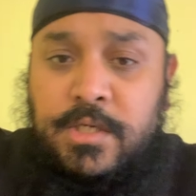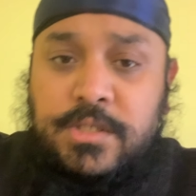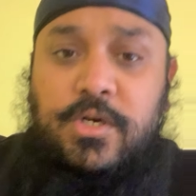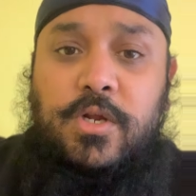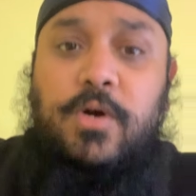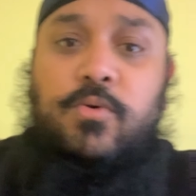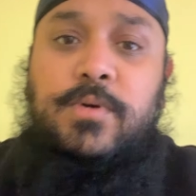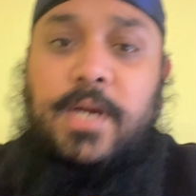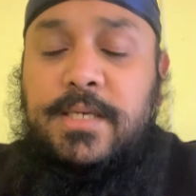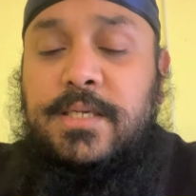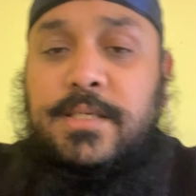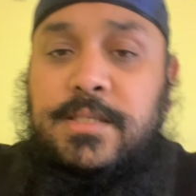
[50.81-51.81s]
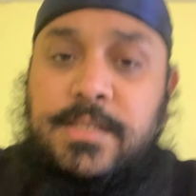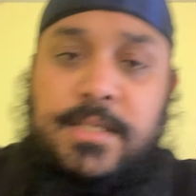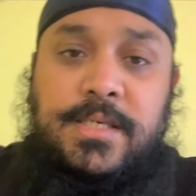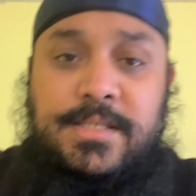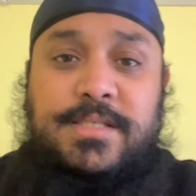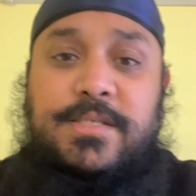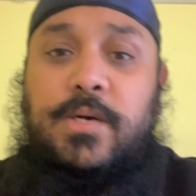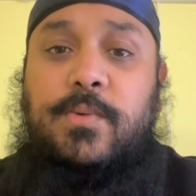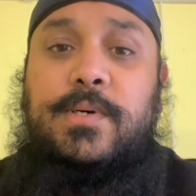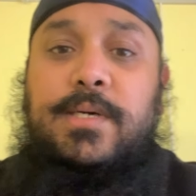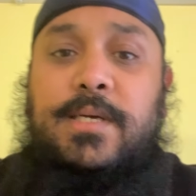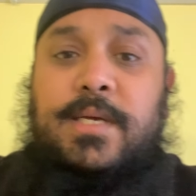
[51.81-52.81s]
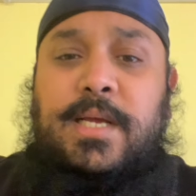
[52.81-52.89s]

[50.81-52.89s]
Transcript: jolly old London. So uh,